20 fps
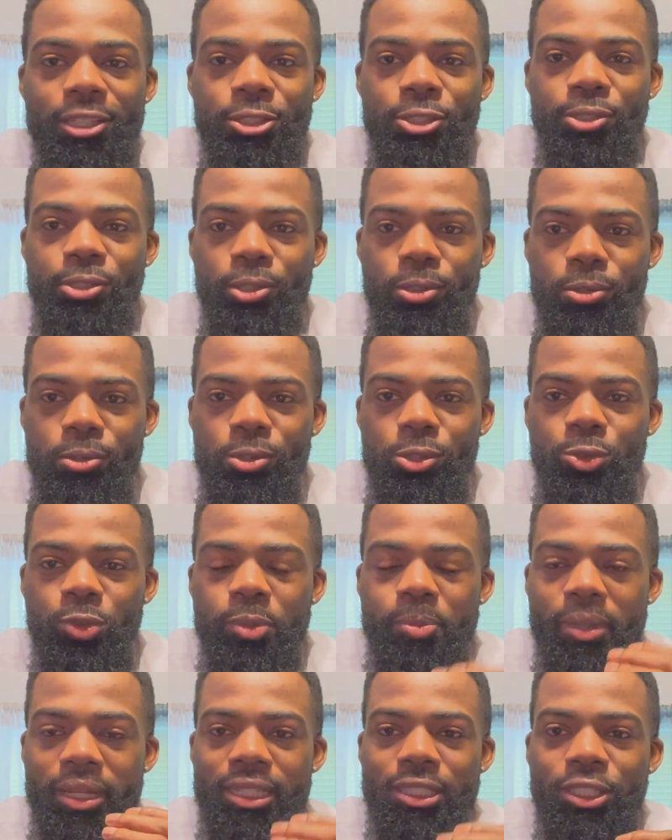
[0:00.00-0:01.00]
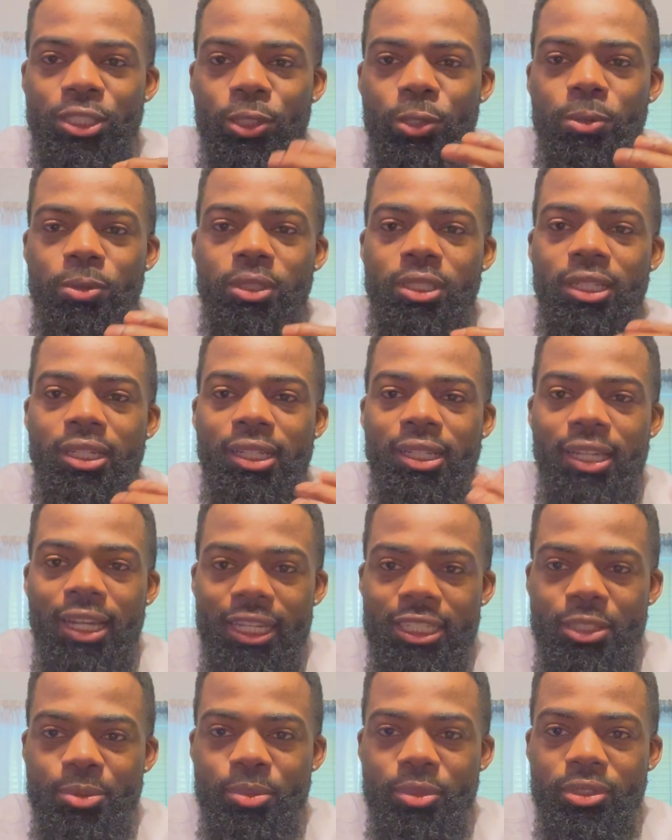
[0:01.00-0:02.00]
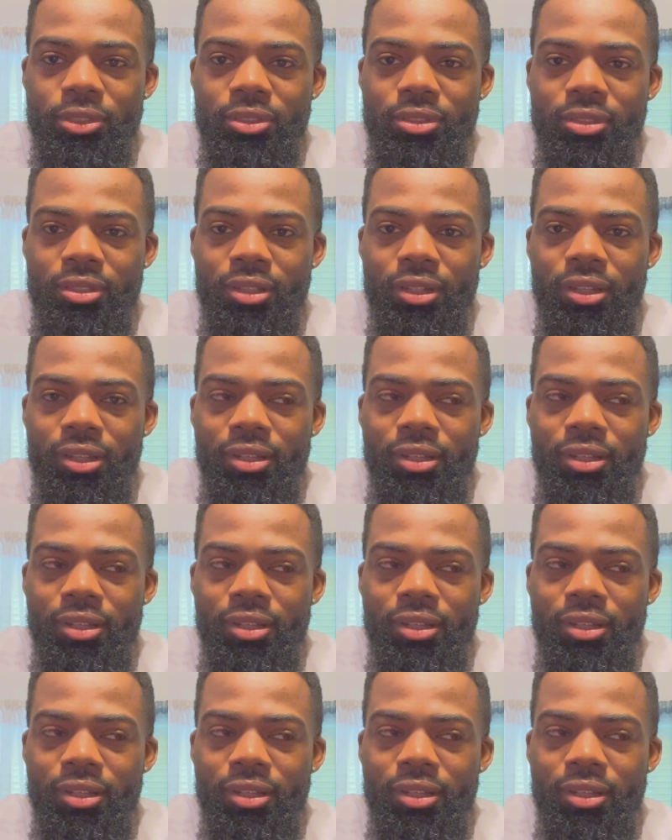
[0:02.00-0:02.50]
shoes were being sold to the customers